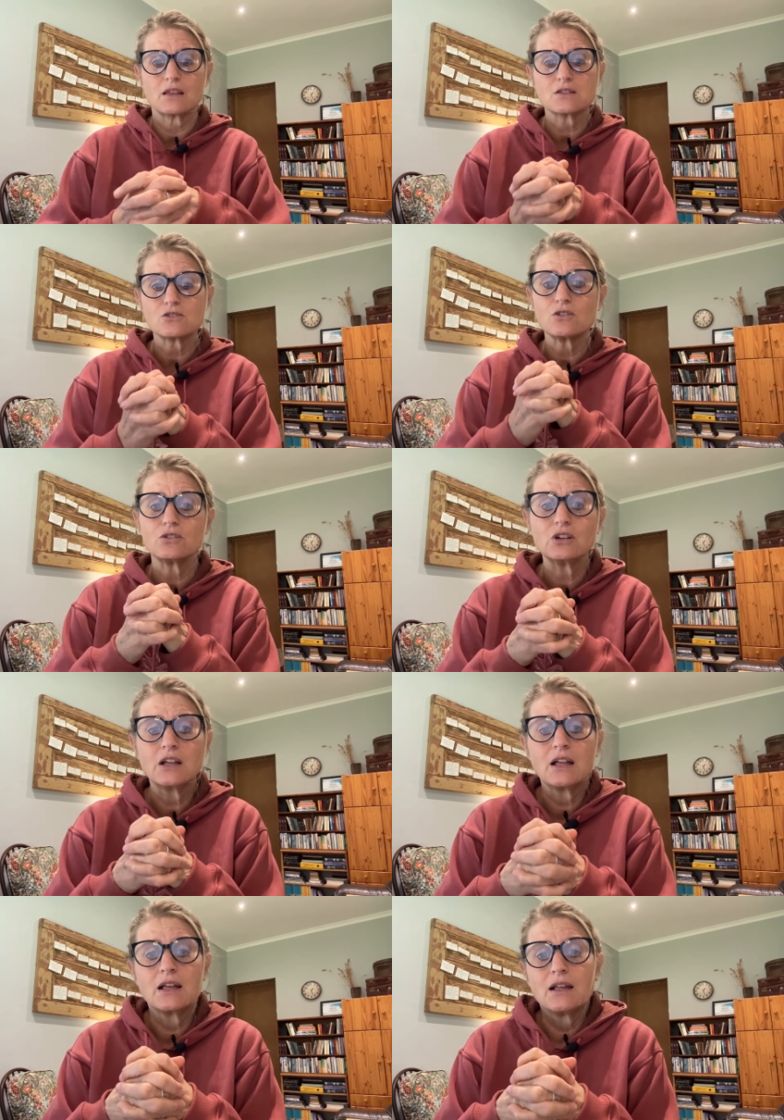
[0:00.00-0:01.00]
So
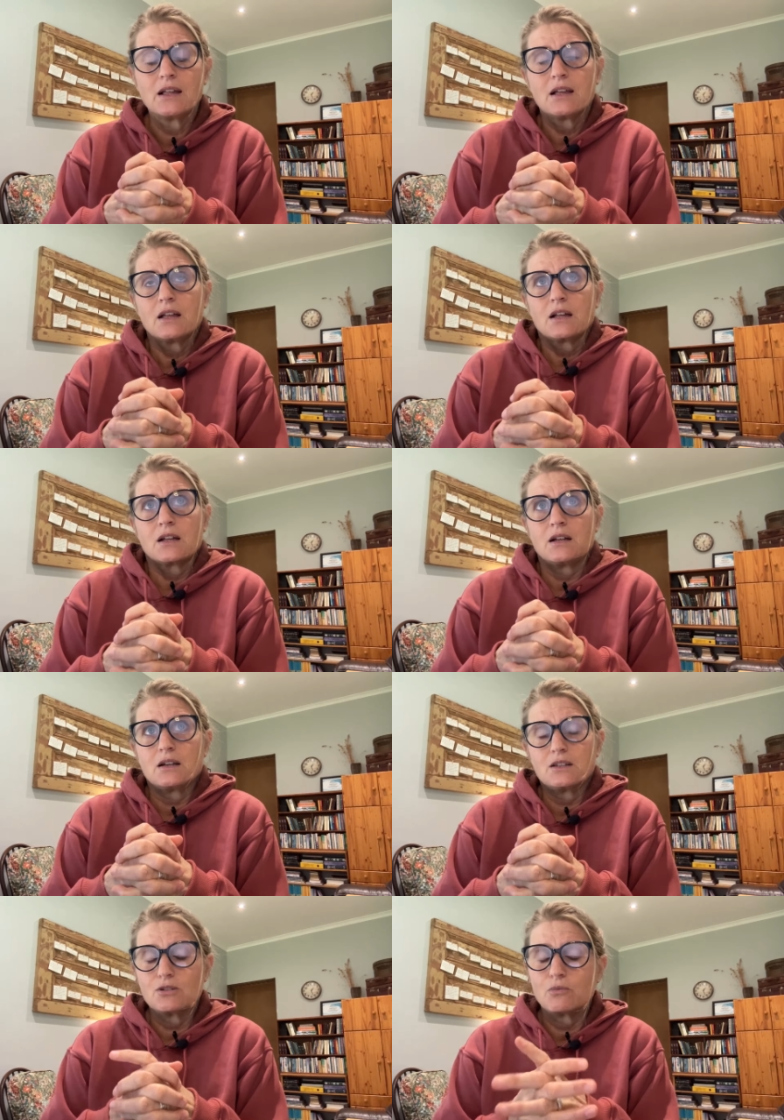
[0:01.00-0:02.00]

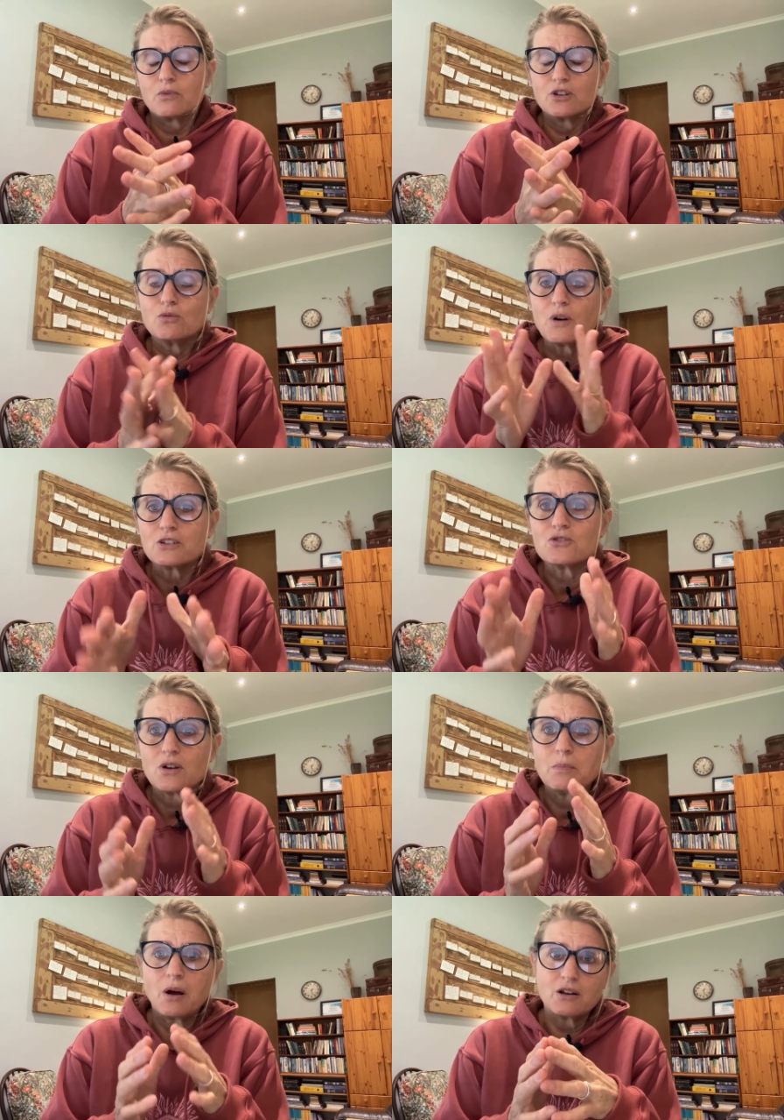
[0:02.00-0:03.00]
you want to
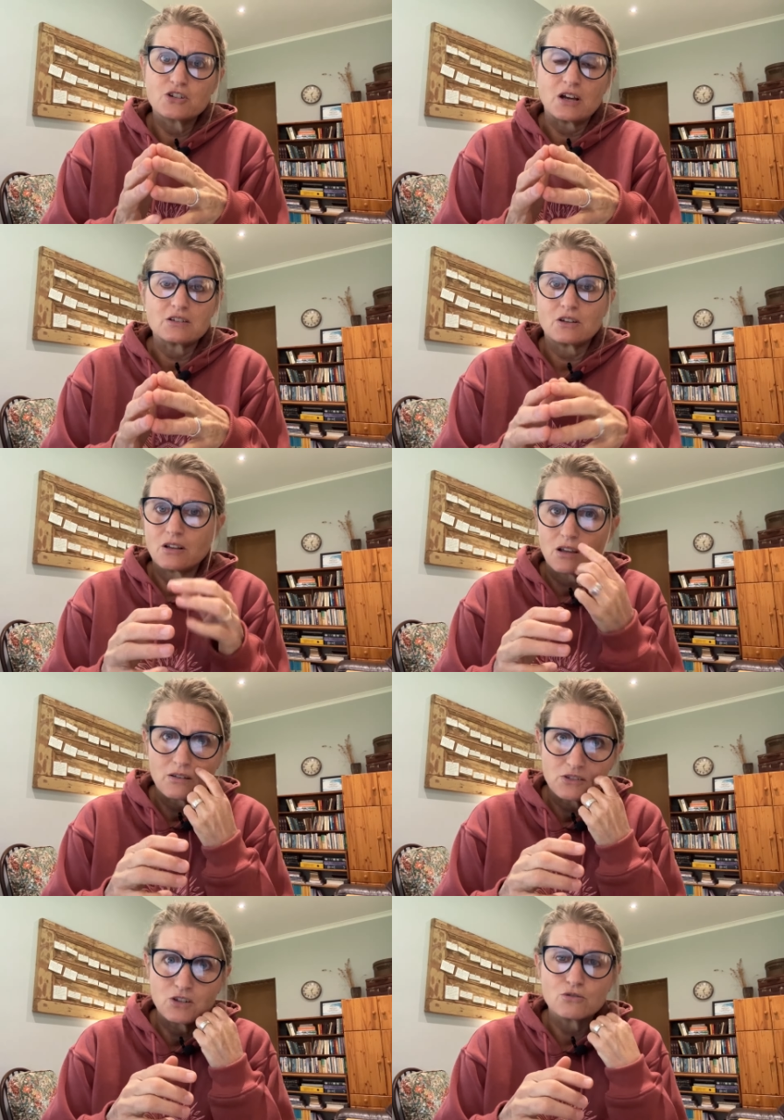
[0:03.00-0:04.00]
apologize
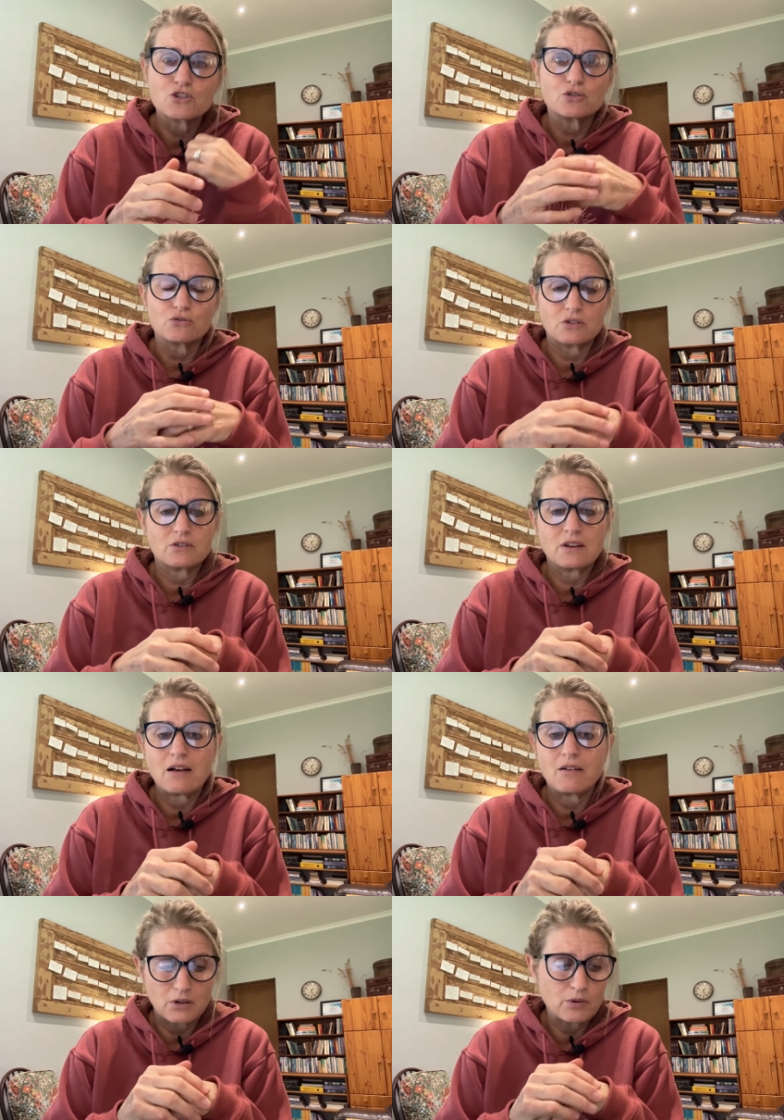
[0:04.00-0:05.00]
to your children.
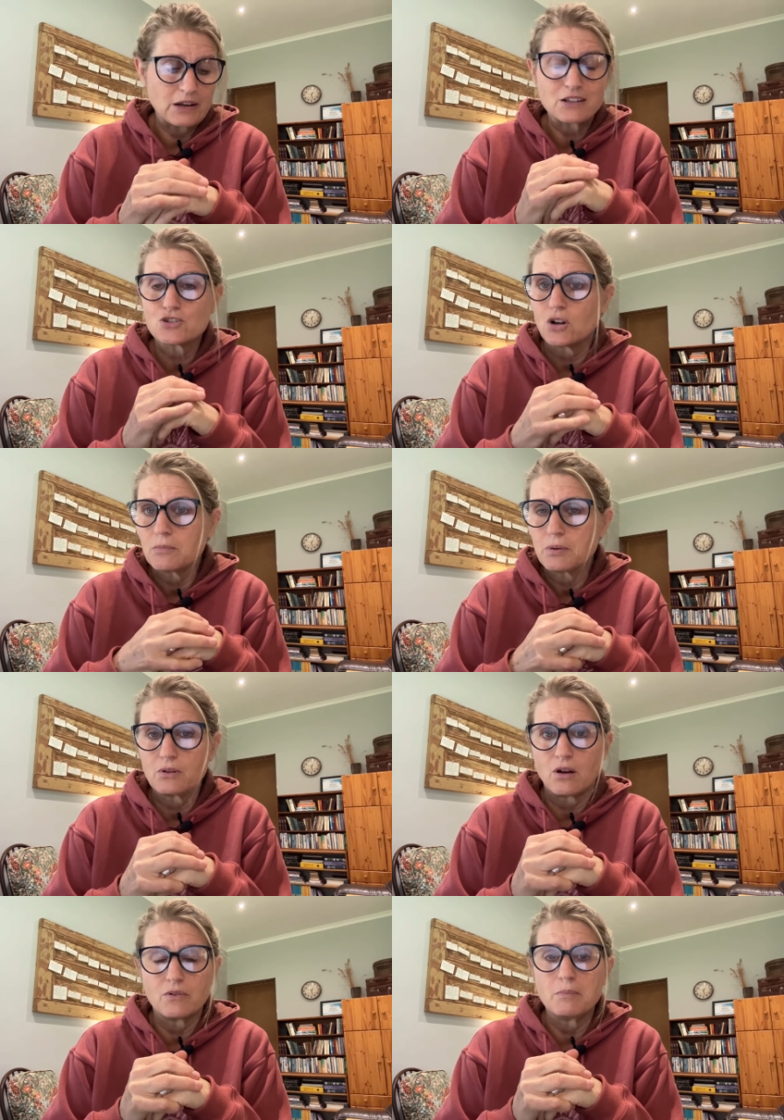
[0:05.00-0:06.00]
Now, an
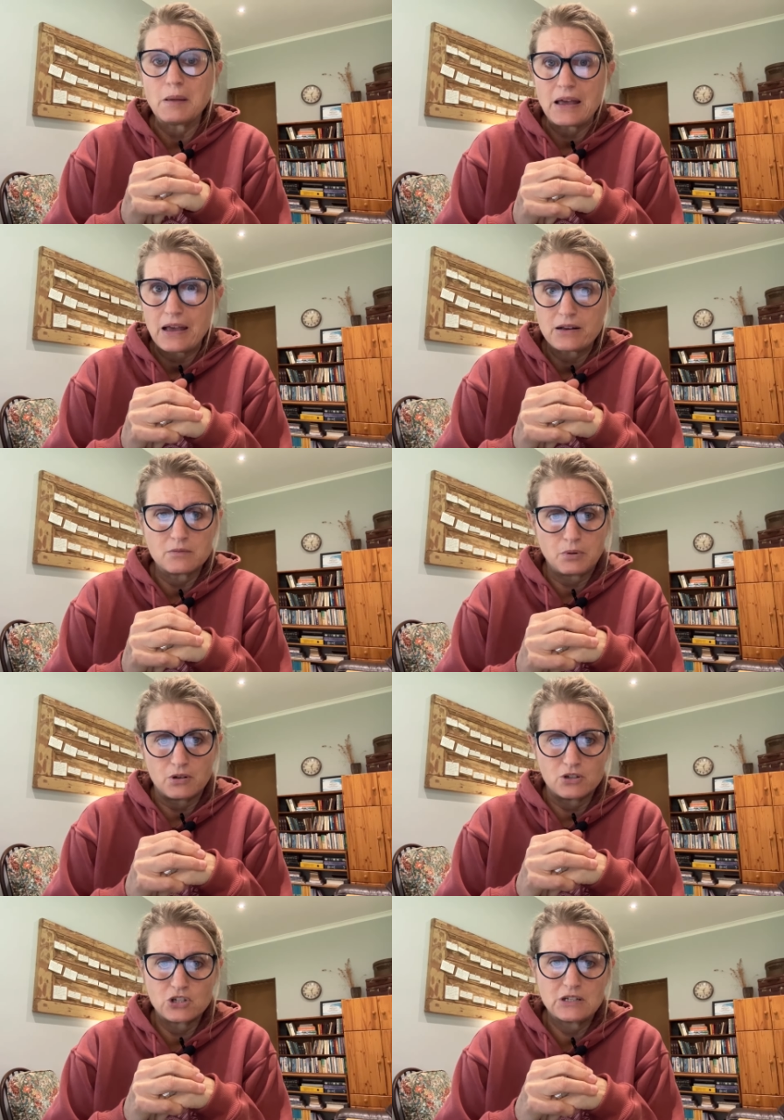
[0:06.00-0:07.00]
example of a bad
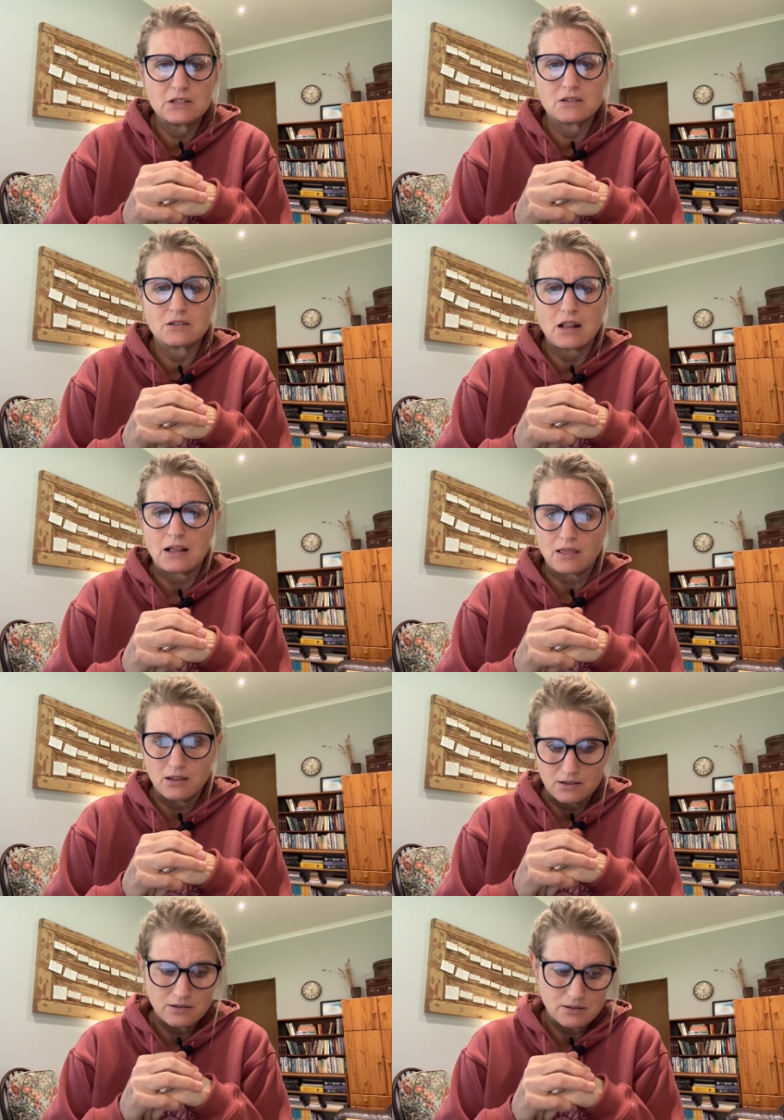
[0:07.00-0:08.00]
apology is like
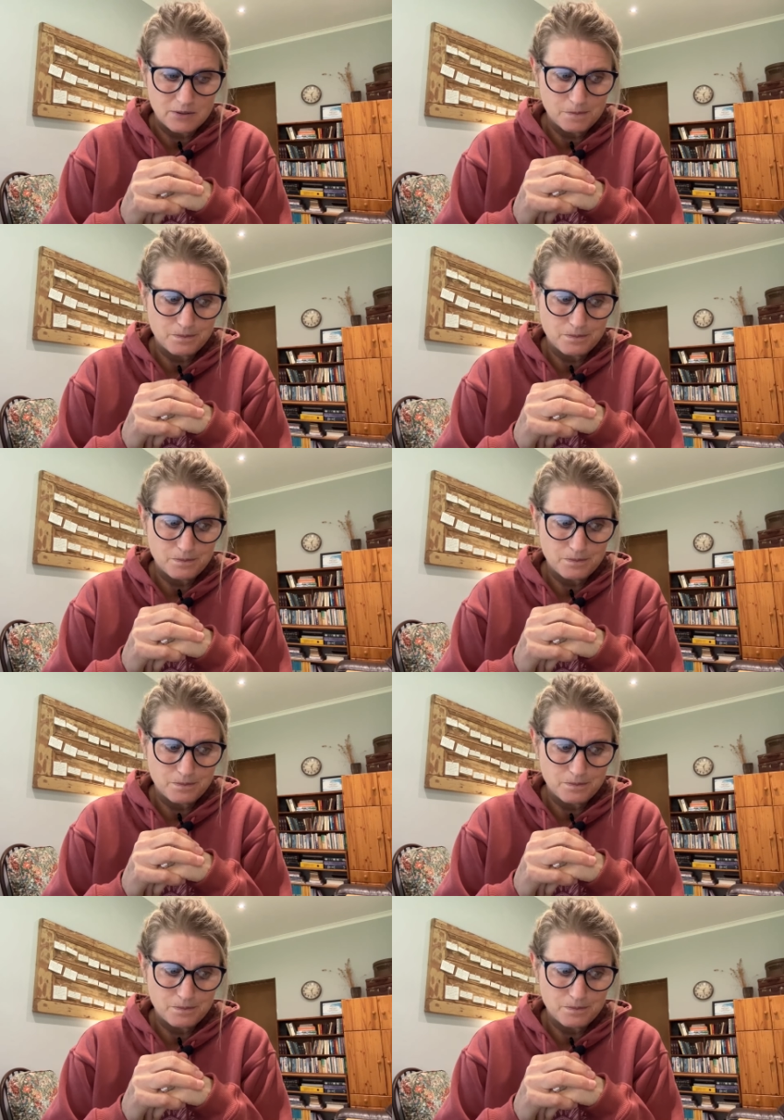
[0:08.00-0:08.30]
this.